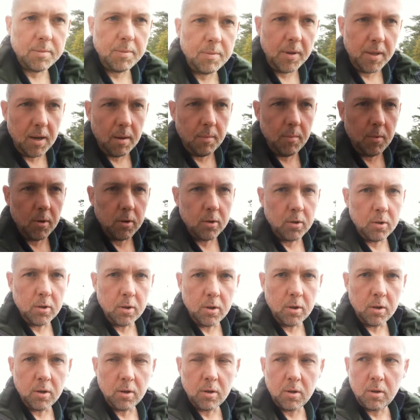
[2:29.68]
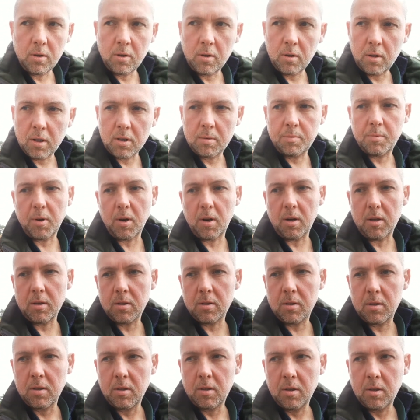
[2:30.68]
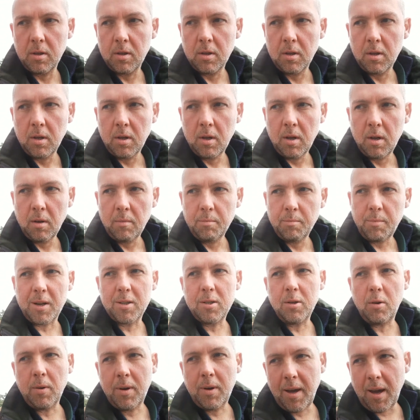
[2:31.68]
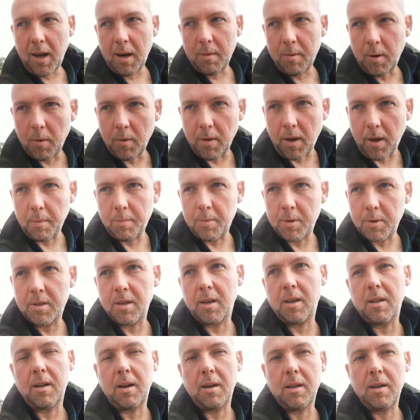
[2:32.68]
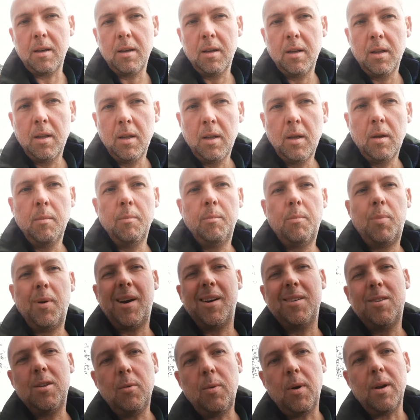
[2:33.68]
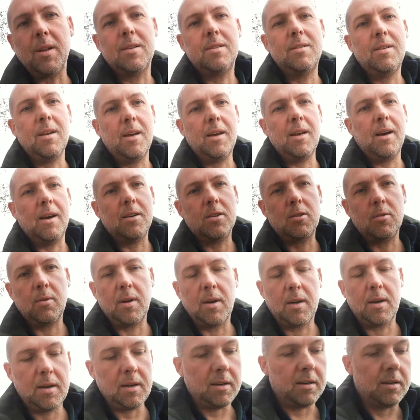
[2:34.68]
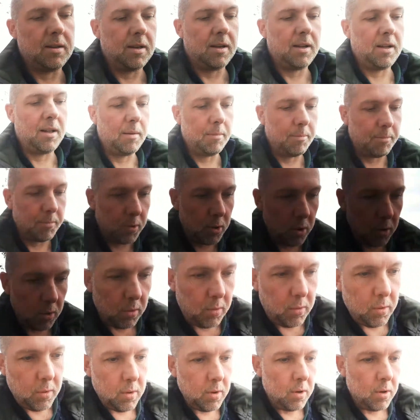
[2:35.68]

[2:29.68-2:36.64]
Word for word: me that much, let's be honest. But I don't care about that particularly. But I do want to stay here so I can help you